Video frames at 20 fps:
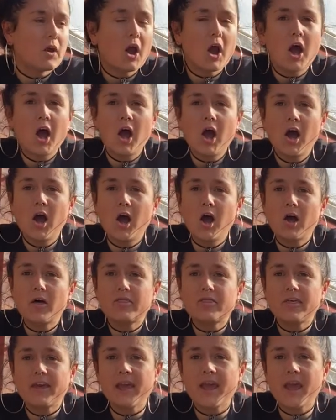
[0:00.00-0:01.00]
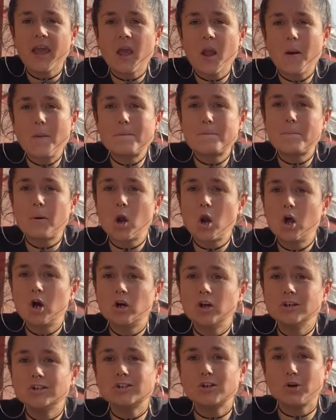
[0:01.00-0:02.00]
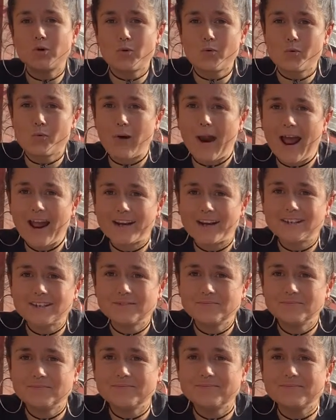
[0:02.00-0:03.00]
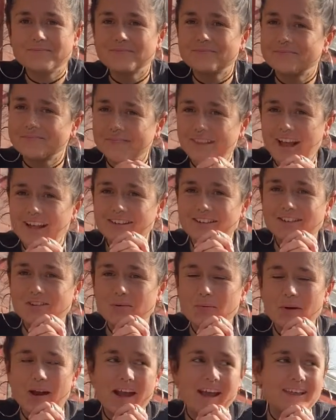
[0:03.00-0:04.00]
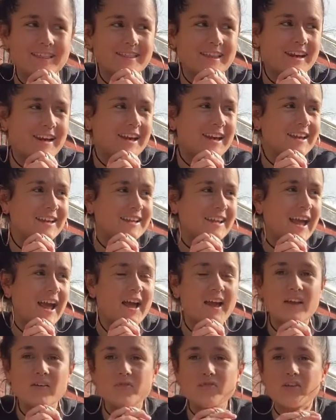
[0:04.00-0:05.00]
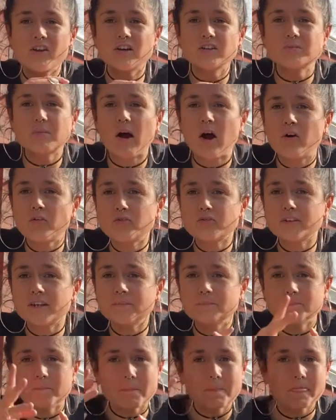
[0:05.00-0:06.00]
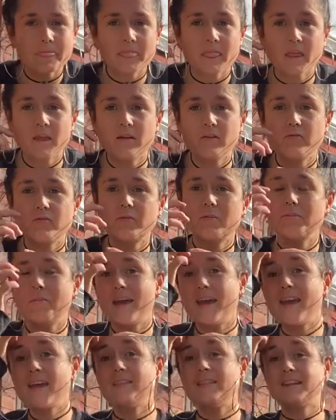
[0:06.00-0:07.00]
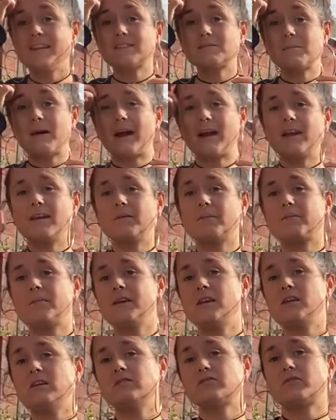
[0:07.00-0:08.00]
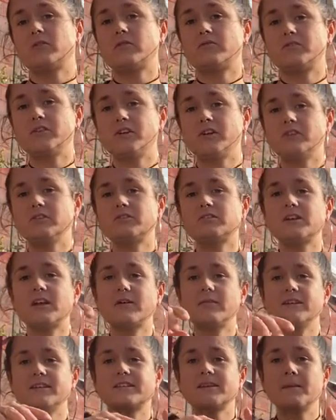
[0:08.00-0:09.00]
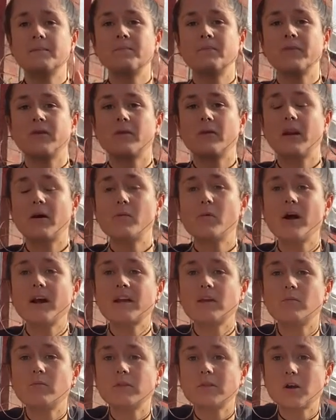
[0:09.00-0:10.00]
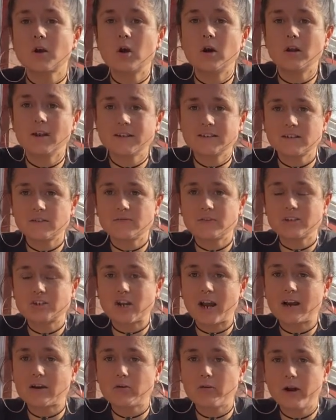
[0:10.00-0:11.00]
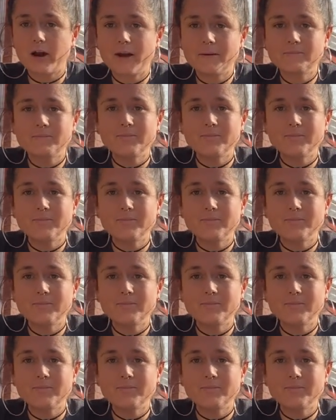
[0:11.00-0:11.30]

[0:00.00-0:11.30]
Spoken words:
earthy blood red. That's the way that it feels. But often for me, and this might be useful for you to know, is when I'm working with the colours of the chakra,